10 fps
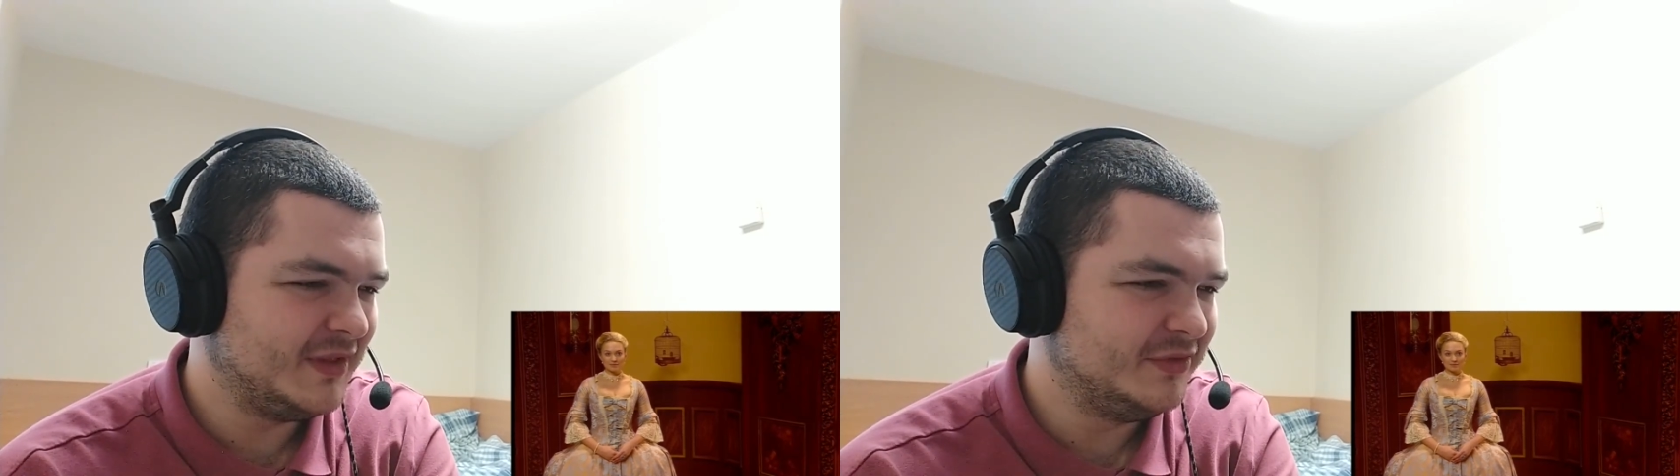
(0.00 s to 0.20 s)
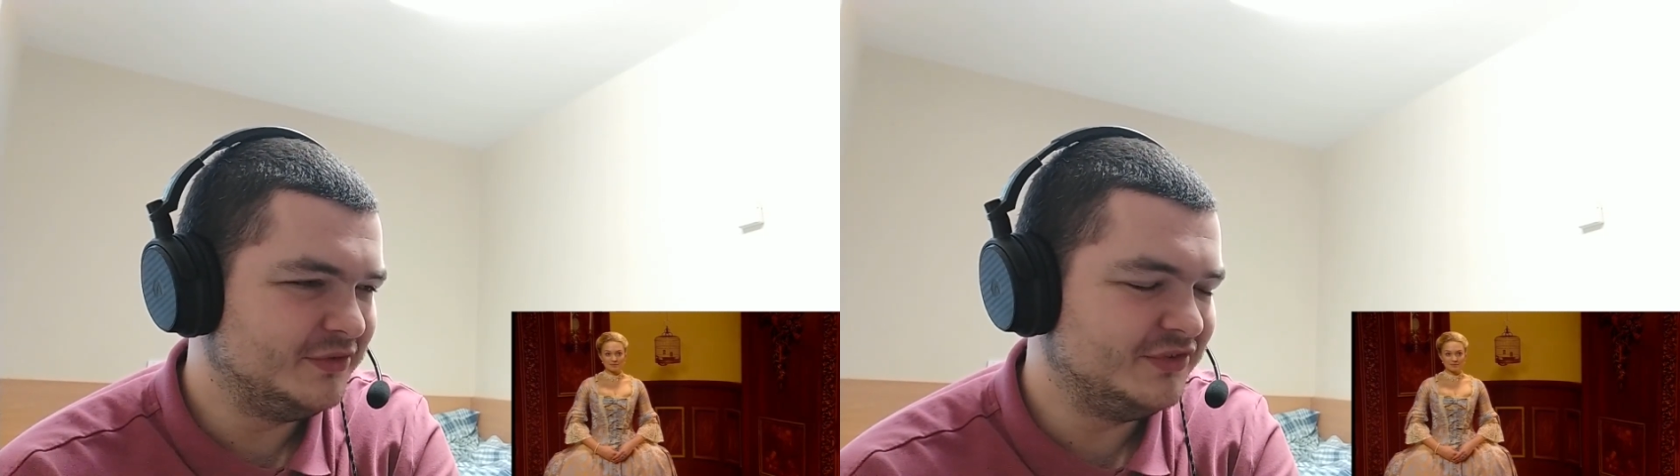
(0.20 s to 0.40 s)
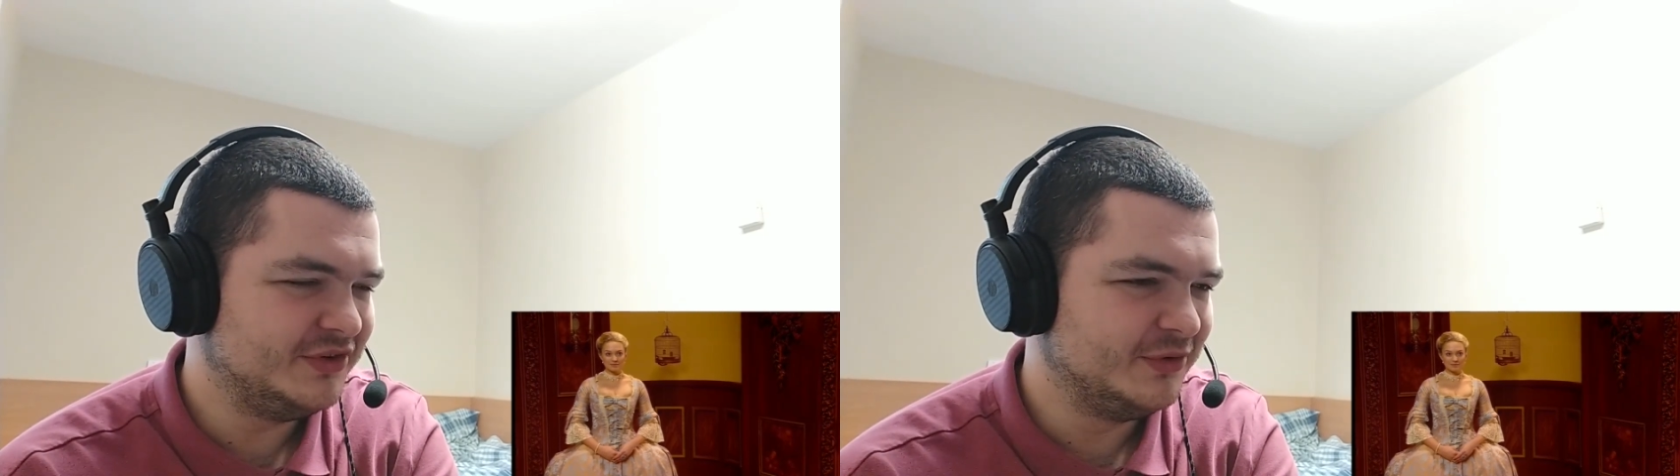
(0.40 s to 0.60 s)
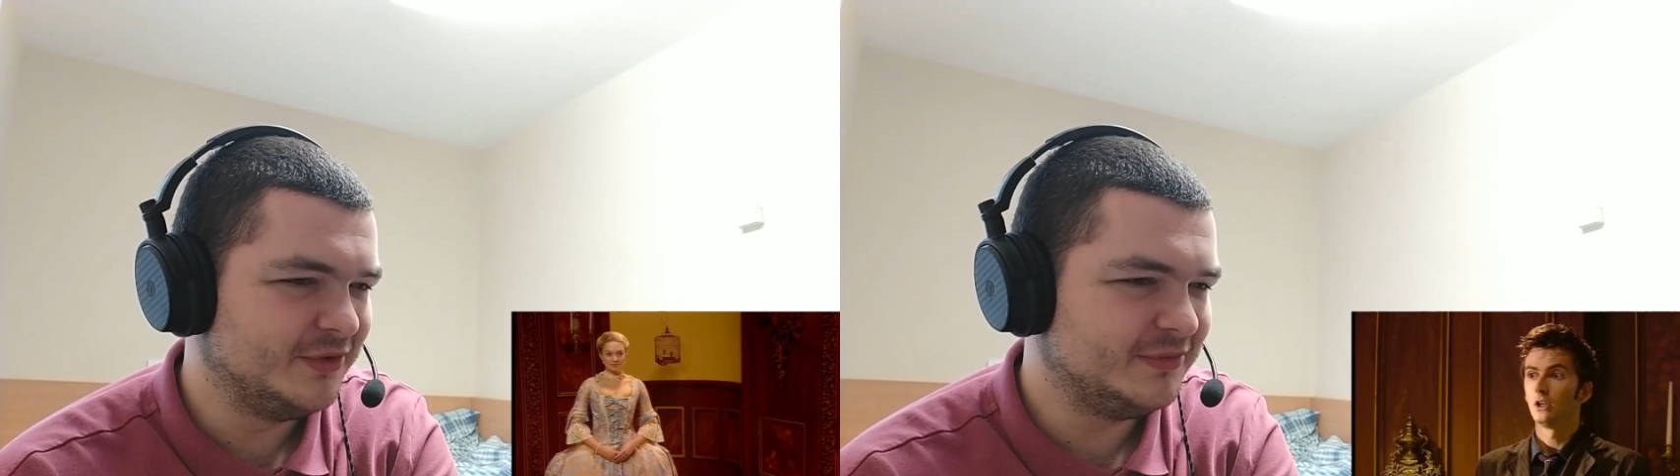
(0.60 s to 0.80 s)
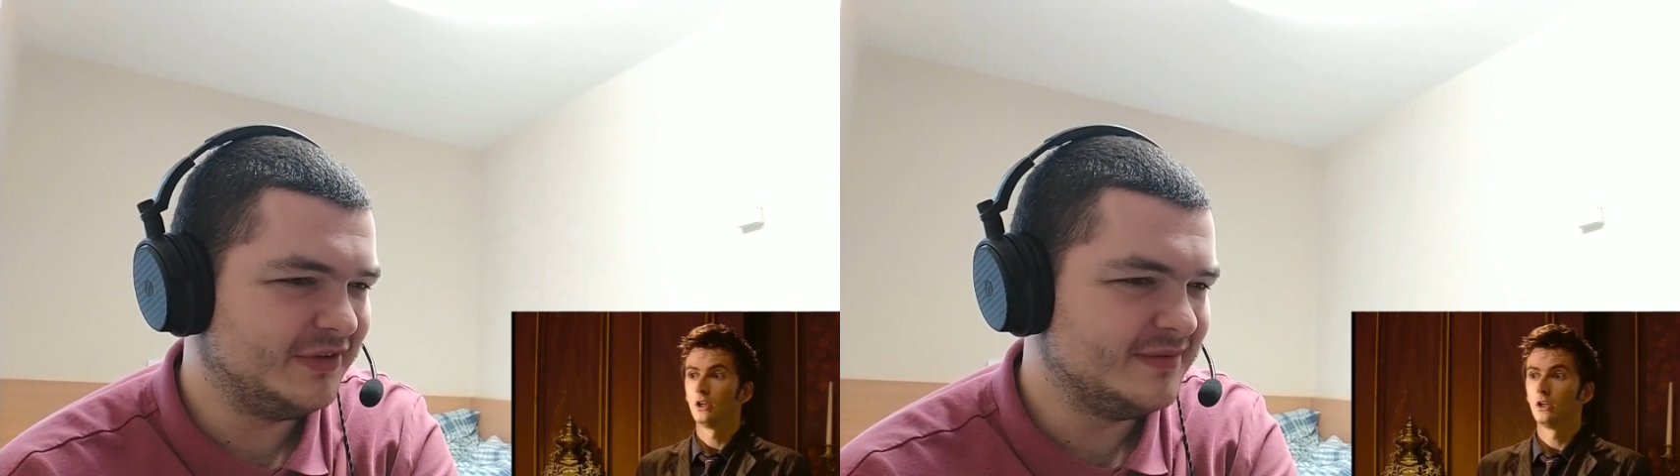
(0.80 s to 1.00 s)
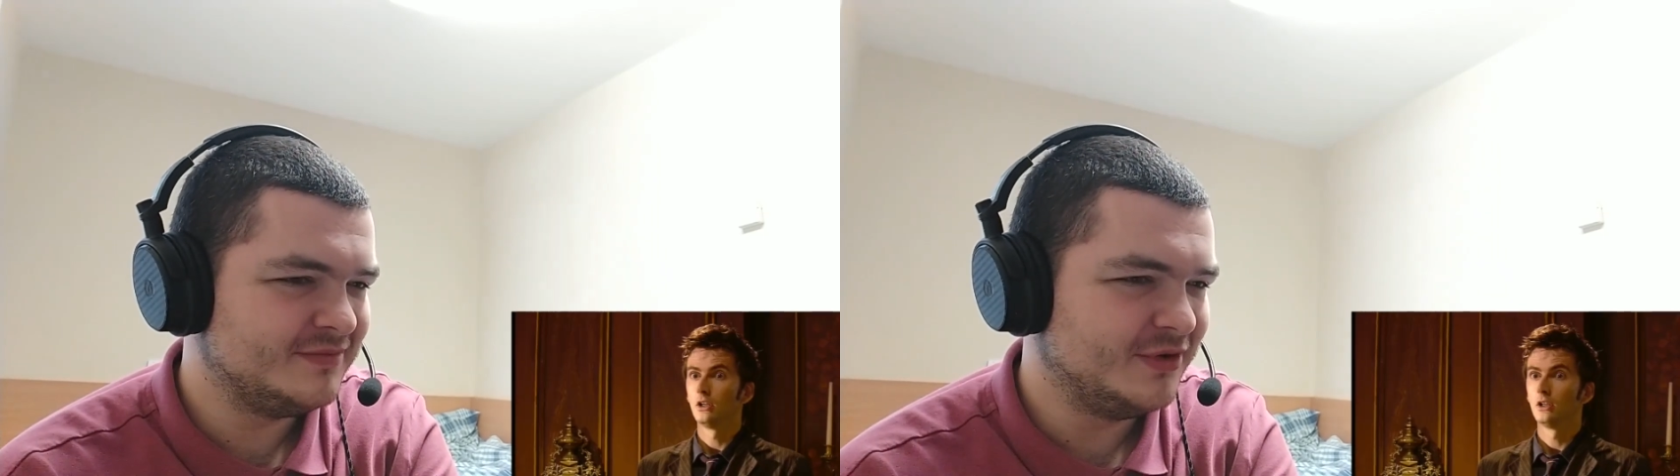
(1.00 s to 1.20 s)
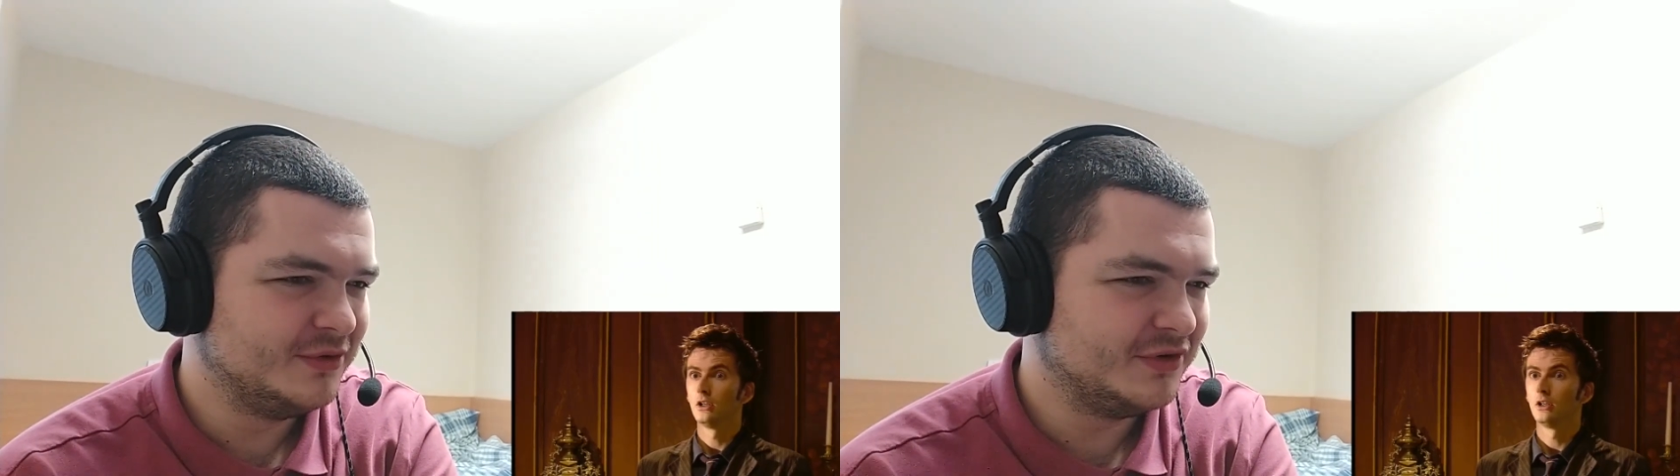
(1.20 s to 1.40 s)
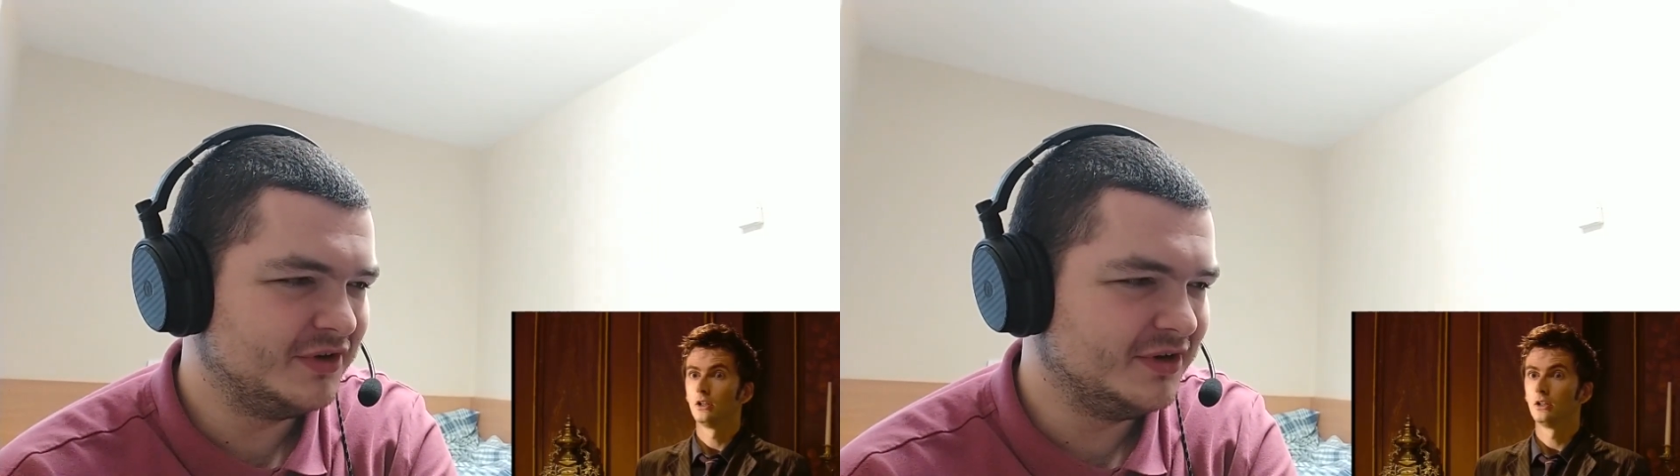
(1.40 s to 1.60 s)
I think you've still got the same
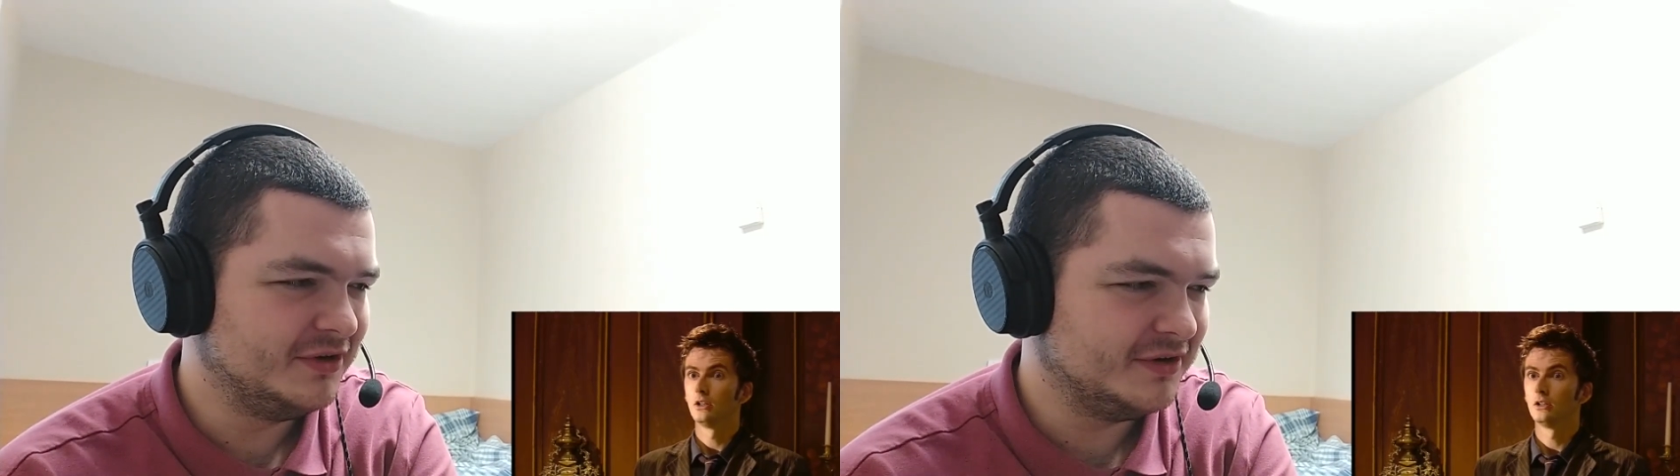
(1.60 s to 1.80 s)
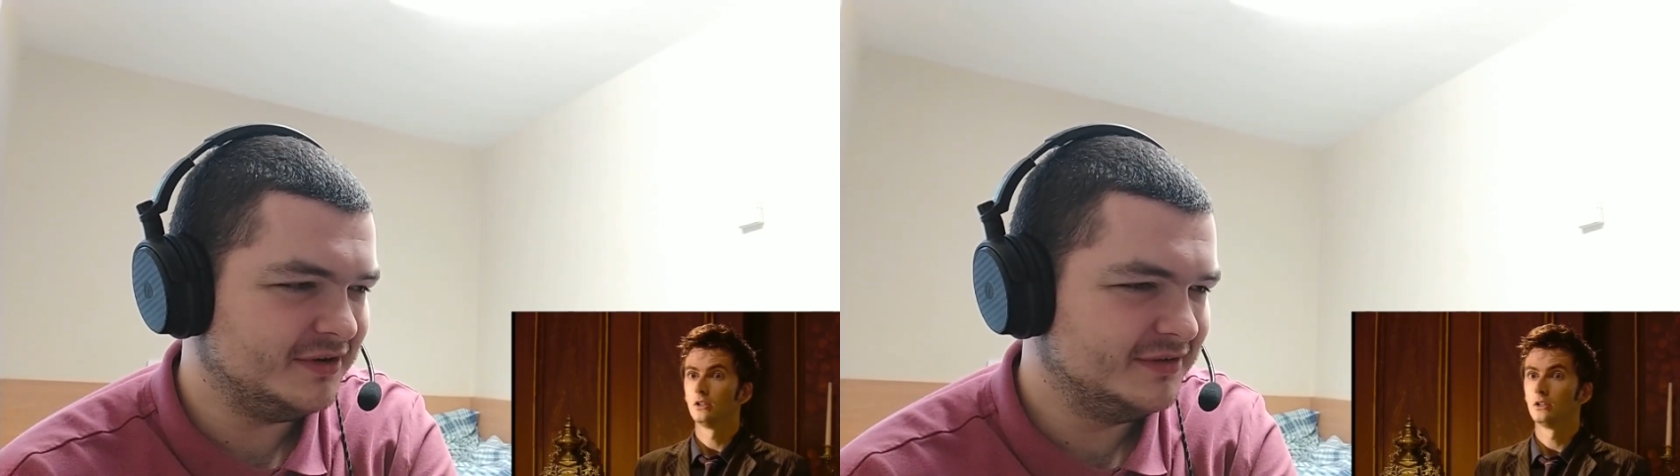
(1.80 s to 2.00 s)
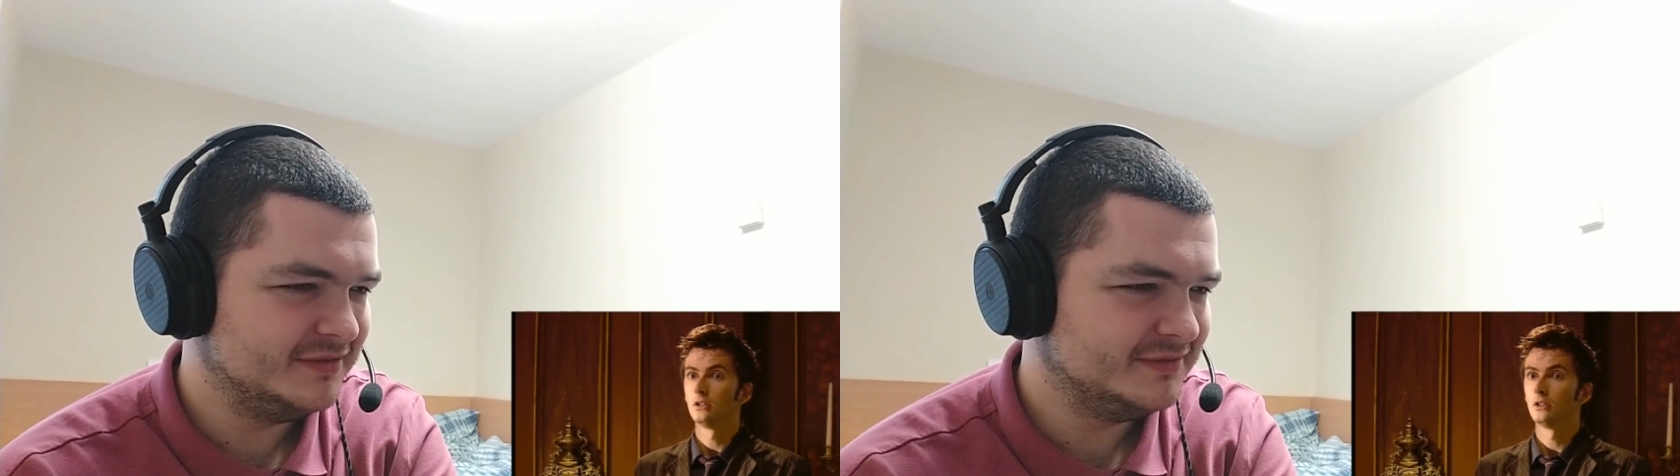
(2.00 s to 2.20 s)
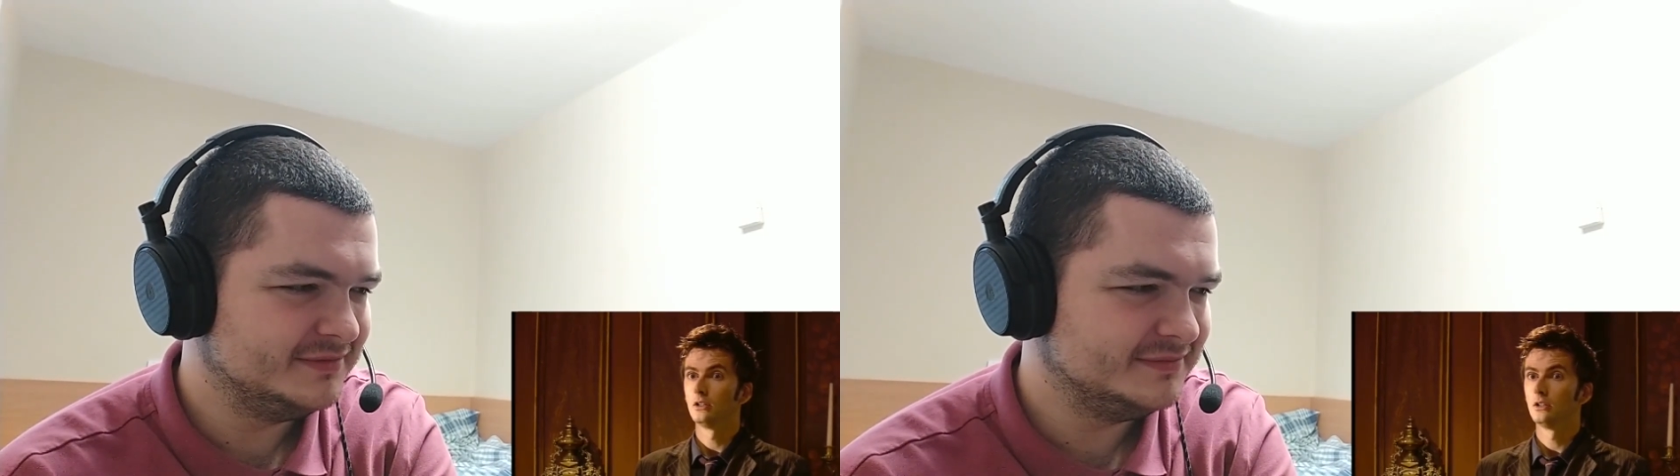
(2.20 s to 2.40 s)
broken clock.